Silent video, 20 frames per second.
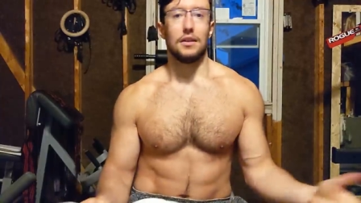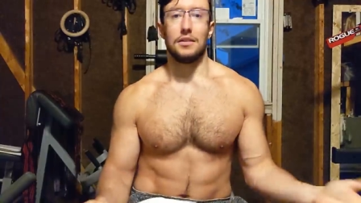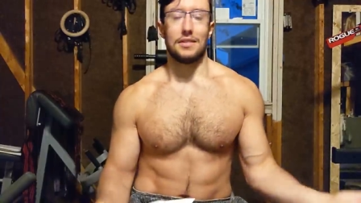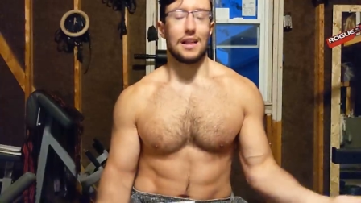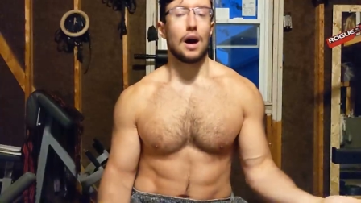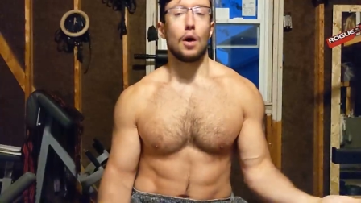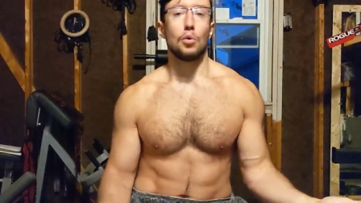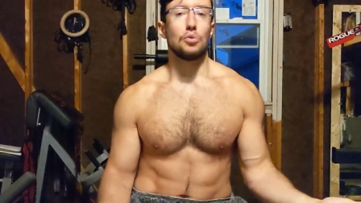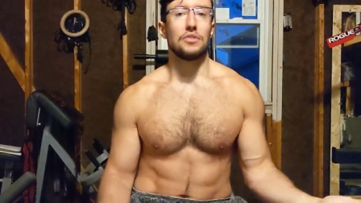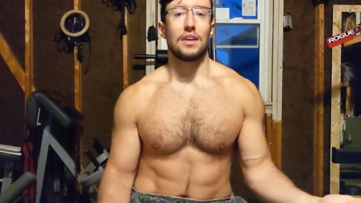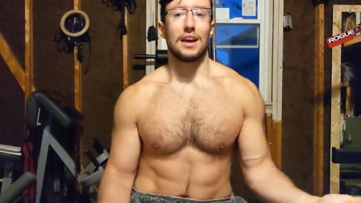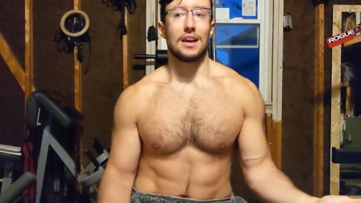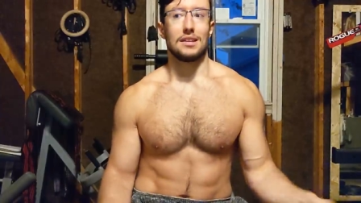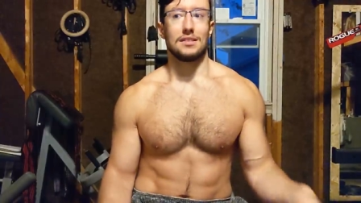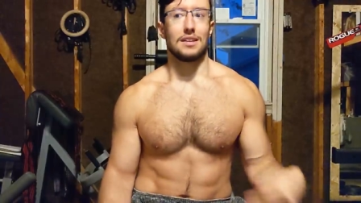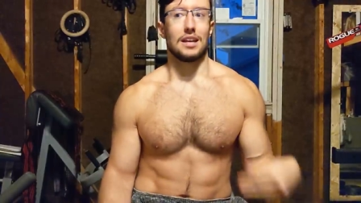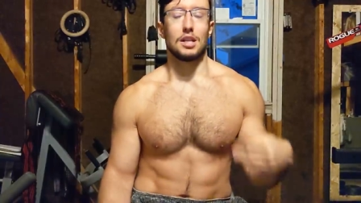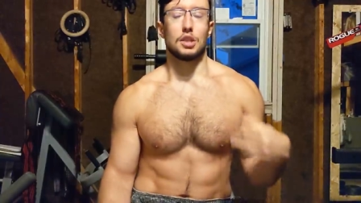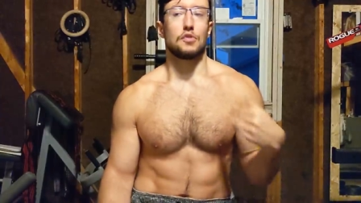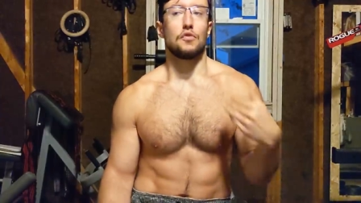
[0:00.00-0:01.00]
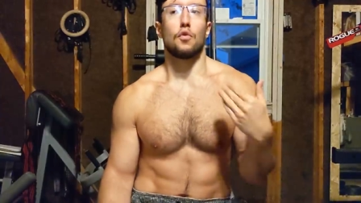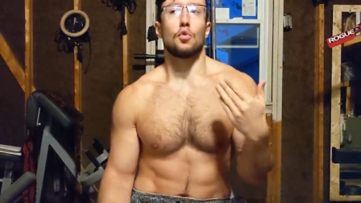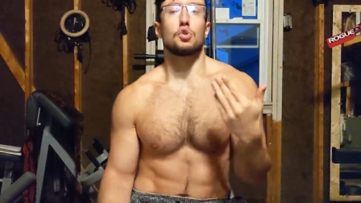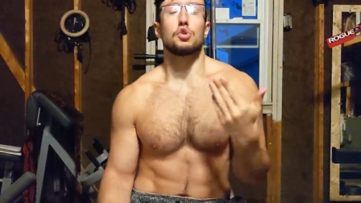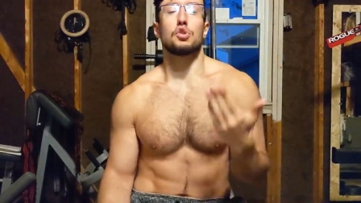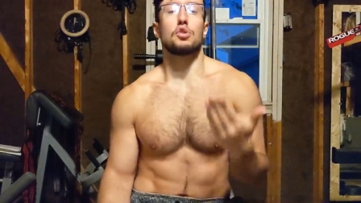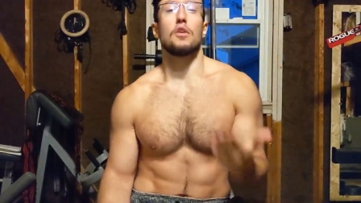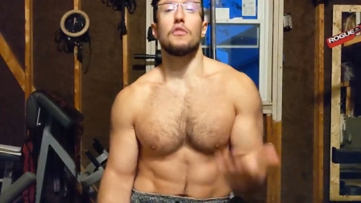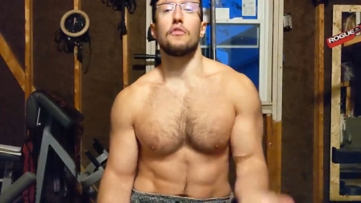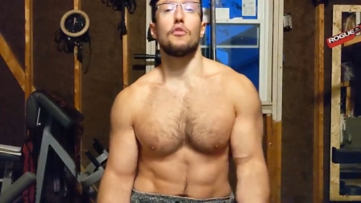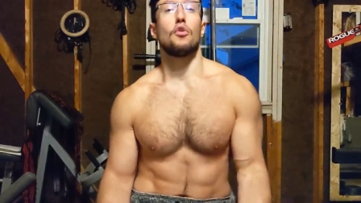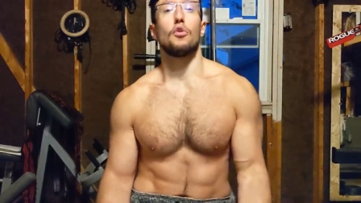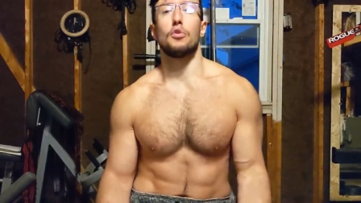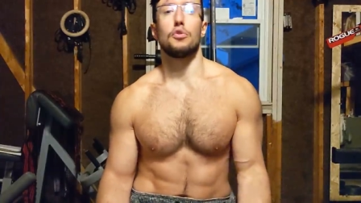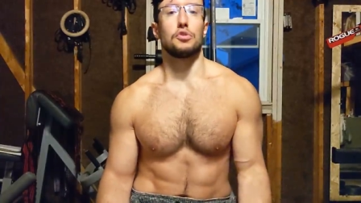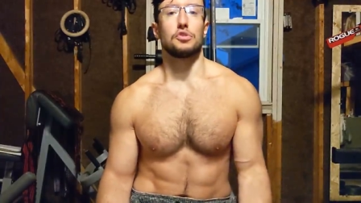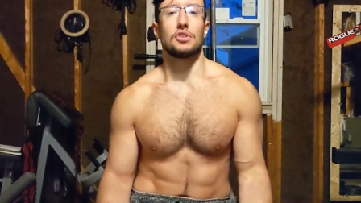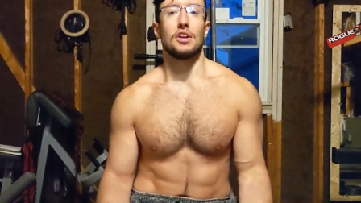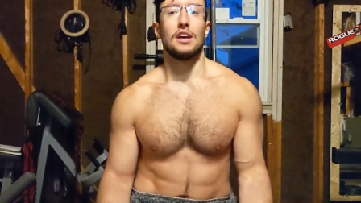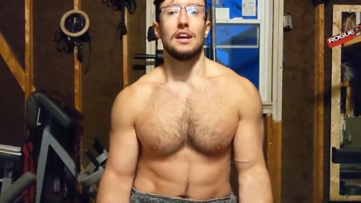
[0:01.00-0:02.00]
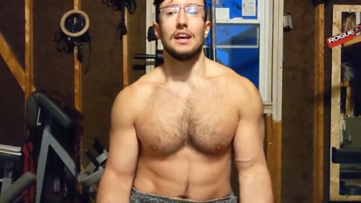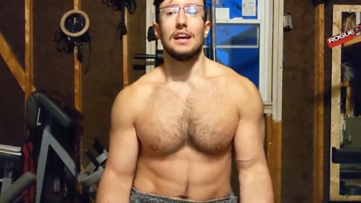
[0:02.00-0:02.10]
Nowadays, it's for sufferers.